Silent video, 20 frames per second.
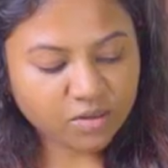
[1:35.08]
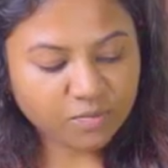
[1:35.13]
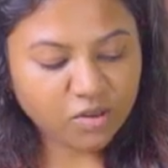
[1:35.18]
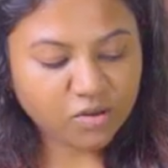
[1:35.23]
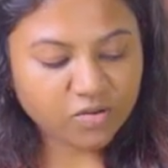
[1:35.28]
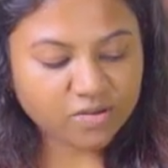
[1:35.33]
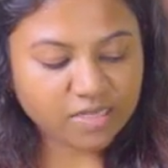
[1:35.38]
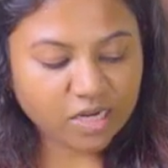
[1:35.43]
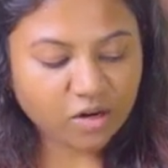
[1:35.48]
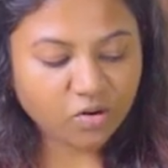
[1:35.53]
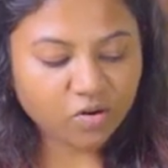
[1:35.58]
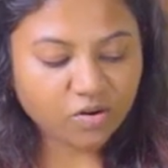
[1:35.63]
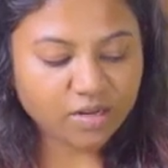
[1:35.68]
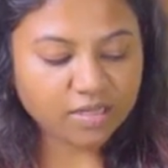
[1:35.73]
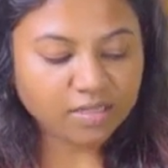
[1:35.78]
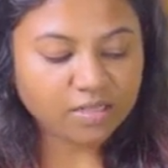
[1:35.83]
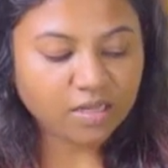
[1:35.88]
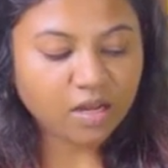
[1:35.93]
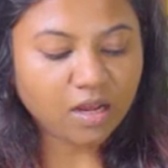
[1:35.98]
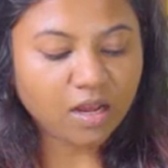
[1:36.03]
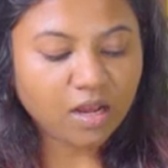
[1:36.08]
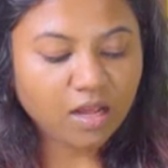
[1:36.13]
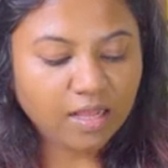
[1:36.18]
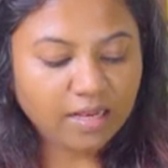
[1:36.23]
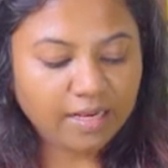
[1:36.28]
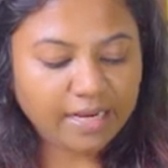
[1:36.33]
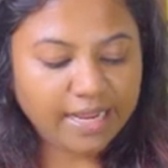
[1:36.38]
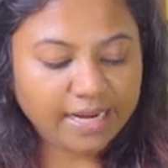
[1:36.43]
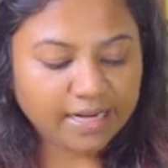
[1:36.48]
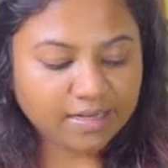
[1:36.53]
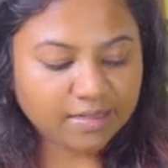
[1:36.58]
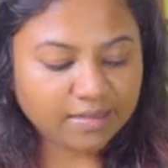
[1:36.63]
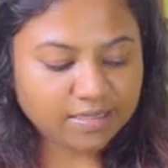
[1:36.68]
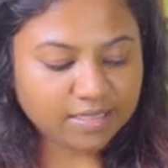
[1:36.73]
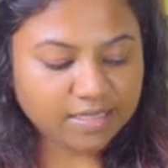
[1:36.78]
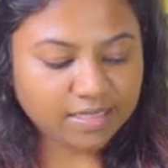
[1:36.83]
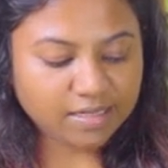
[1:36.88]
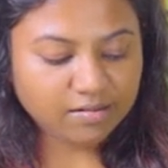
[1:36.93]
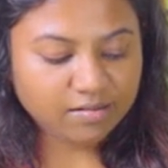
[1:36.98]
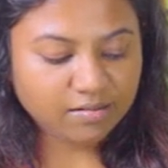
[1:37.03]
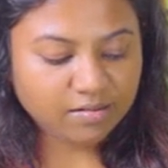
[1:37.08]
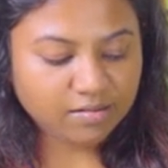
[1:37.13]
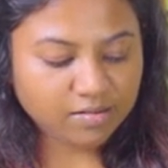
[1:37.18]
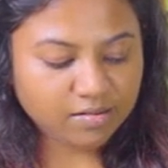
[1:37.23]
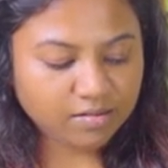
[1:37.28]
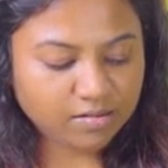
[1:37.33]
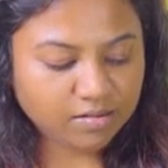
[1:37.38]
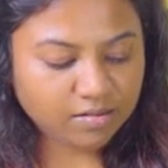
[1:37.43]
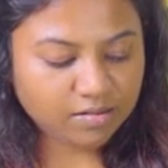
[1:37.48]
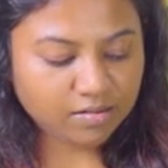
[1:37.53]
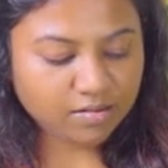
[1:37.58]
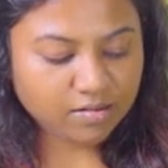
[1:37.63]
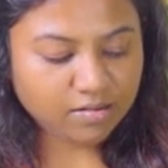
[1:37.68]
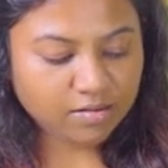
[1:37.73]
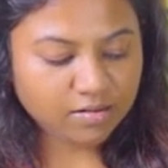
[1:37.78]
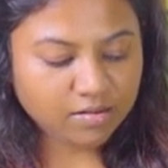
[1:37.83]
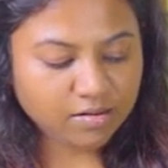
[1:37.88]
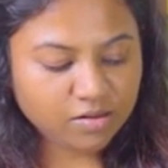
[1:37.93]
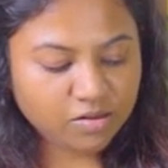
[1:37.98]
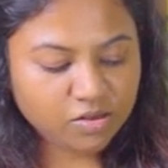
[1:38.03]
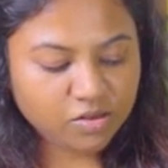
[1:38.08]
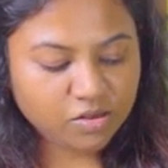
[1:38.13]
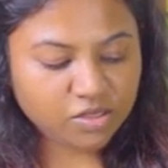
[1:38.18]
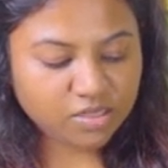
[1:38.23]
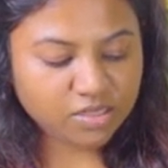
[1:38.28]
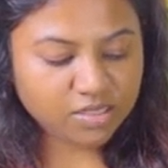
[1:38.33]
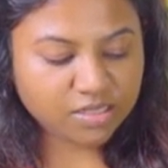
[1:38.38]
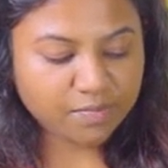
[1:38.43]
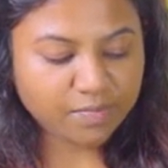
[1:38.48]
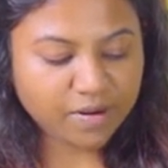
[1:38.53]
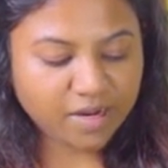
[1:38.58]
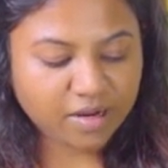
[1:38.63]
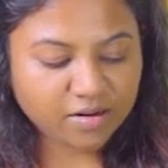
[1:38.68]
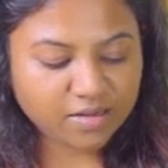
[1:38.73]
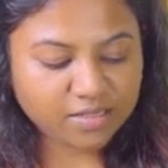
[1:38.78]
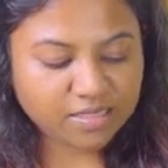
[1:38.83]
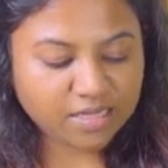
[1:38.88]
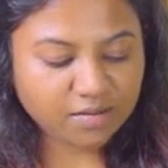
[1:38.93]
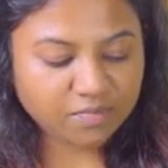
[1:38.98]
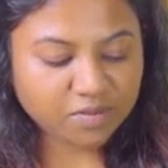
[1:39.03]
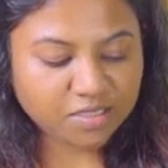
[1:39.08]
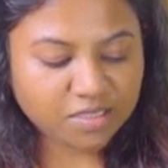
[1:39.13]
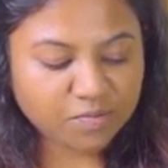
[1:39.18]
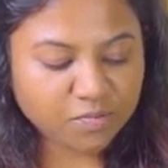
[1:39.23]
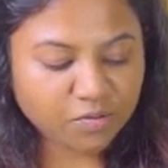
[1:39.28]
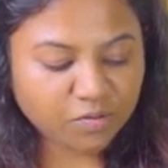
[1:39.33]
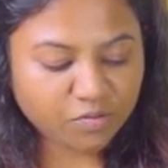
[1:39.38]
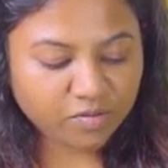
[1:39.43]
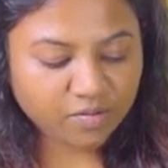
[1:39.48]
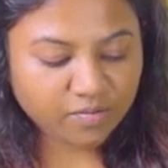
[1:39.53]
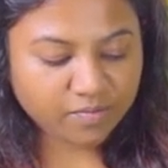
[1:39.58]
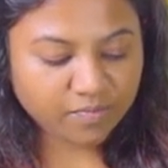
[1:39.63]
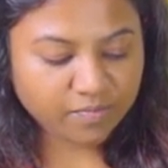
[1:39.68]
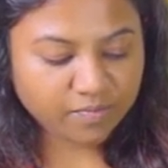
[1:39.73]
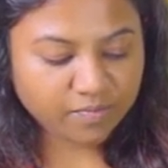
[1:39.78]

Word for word: I'm using urad lentils here, just about a tablespoon.